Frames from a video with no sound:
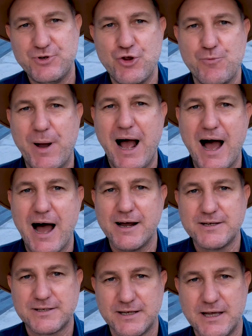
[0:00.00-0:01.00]
new
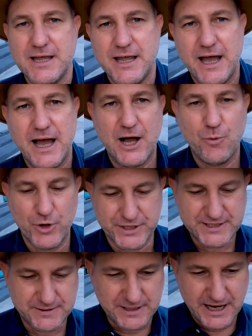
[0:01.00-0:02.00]
parks are
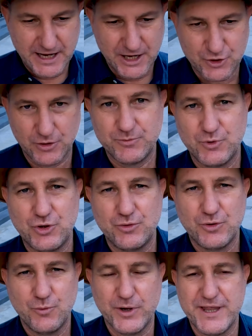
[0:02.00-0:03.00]

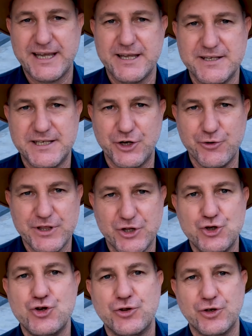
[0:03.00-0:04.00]
what they're considering
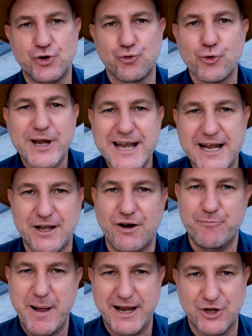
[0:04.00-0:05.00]
the greening
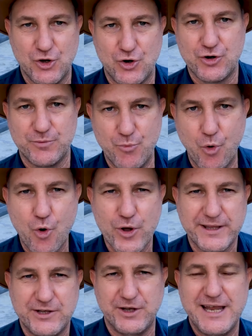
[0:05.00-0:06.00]
of Bangkok, more
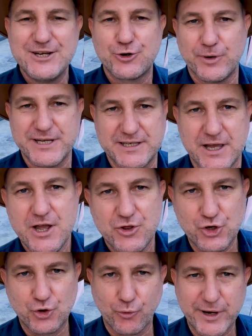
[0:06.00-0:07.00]
to increase
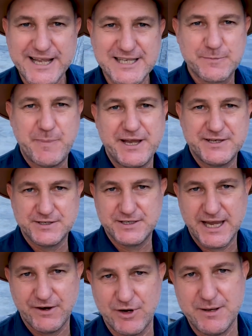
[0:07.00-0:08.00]
the green spaces
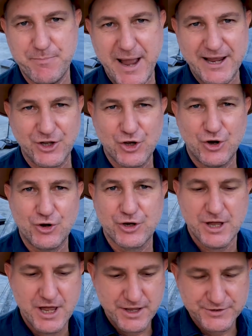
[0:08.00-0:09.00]
here in Bangkok.
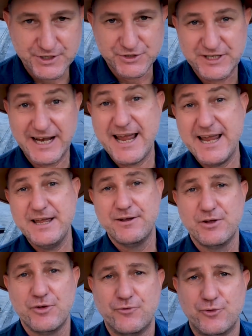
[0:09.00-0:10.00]
So today,
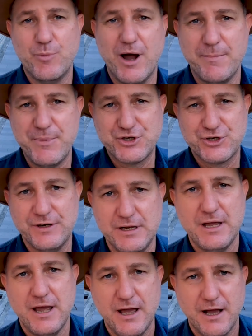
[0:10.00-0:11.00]
for my mission,
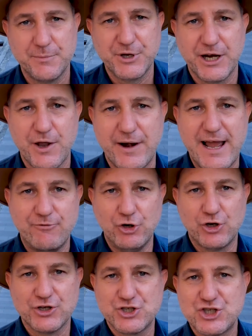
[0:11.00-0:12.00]
I'm going to go and have a
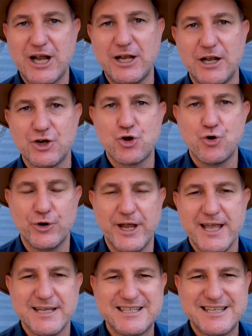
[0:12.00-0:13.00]
look at Chulalongkorn
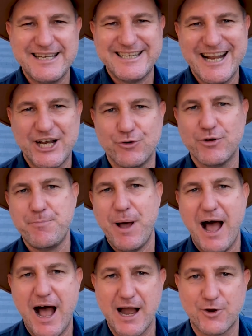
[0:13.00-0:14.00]
Centenary
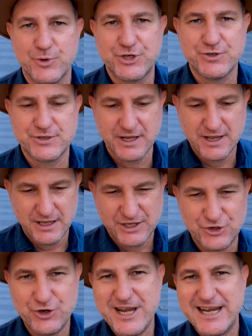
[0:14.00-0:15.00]
Park, which is
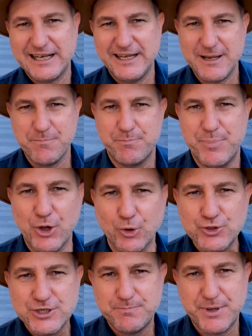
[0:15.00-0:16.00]
uniquely
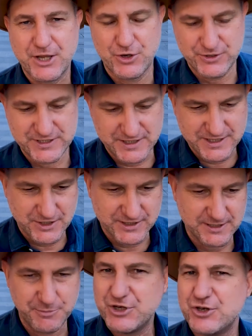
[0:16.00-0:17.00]
built because it's got
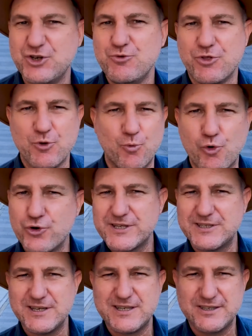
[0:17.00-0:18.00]
something to do with the water
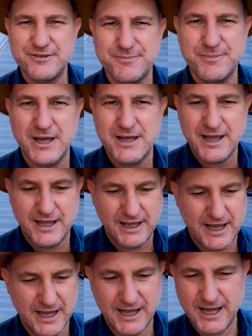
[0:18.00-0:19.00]
system,
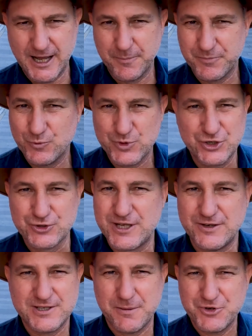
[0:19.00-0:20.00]
which
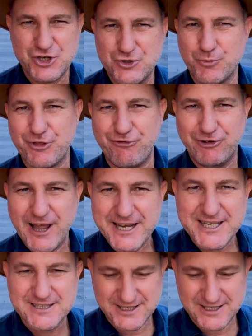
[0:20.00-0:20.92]
also has something to do with the flooding